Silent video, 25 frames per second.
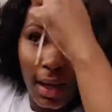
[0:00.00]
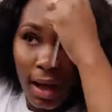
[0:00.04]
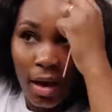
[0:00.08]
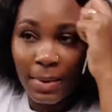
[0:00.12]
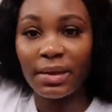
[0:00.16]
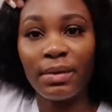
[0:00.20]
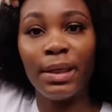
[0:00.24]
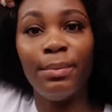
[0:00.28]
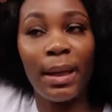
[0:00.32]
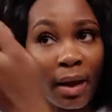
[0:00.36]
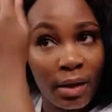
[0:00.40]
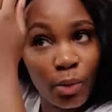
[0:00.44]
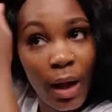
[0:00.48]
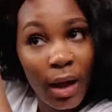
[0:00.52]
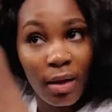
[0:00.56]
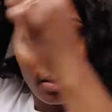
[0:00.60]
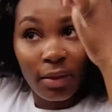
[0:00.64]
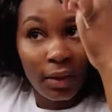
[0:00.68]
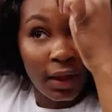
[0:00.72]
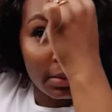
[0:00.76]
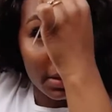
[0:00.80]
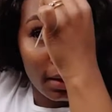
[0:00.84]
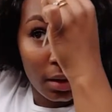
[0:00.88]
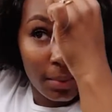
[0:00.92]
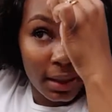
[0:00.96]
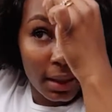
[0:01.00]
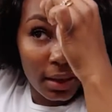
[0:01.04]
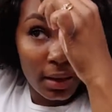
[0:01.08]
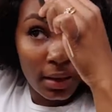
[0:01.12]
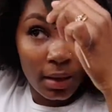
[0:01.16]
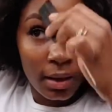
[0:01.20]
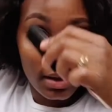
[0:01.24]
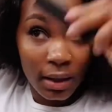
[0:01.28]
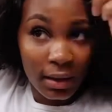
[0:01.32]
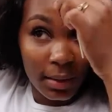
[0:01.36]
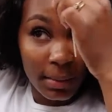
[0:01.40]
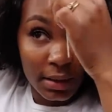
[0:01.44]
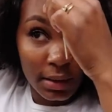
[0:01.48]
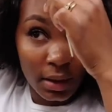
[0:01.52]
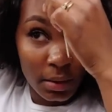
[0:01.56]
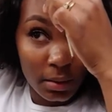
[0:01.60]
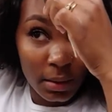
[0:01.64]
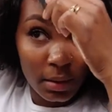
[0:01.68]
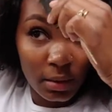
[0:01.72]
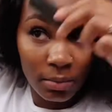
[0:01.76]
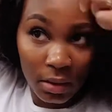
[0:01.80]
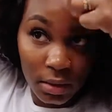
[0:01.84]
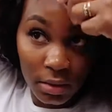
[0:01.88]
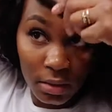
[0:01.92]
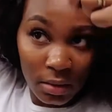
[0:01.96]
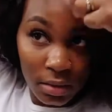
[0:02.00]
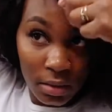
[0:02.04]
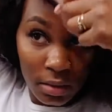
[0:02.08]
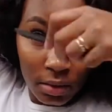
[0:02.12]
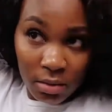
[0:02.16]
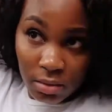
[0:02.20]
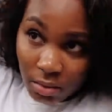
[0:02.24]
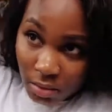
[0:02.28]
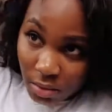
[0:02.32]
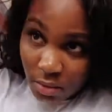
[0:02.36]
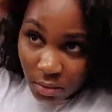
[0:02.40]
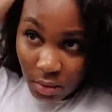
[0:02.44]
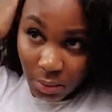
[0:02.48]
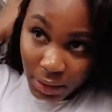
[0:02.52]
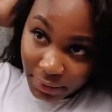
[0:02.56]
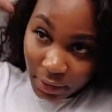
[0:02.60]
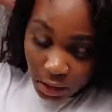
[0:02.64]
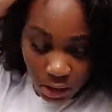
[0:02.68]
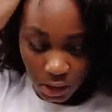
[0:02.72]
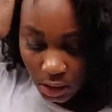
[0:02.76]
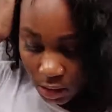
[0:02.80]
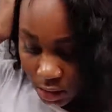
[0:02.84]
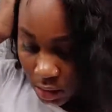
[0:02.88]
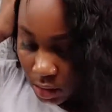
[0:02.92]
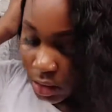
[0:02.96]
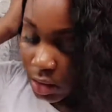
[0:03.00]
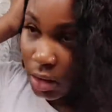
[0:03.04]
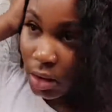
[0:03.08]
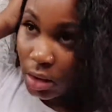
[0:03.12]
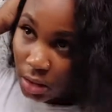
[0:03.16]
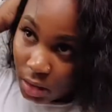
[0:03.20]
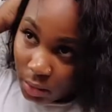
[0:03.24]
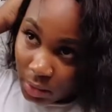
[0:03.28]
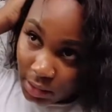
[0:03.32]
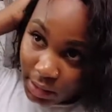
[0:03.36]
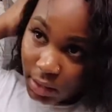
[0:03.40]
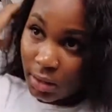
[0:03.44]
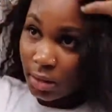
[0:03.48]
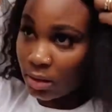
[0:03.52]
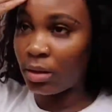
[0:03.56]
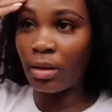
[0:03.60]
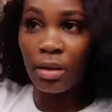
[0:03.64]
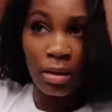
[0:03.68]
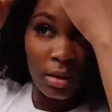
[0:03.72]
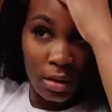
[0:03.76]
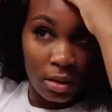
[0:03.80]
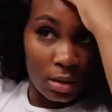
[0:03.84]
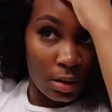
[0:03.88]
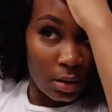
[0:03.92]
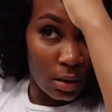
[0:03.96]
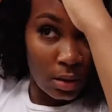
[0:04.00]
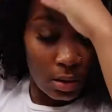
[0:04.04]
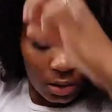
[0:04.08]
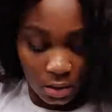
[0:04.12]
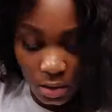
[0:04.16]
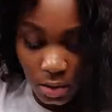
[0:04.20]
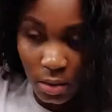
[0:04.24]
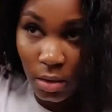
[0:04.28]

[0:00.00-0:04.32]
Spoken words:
I used a lot of water and a lot of conditioner.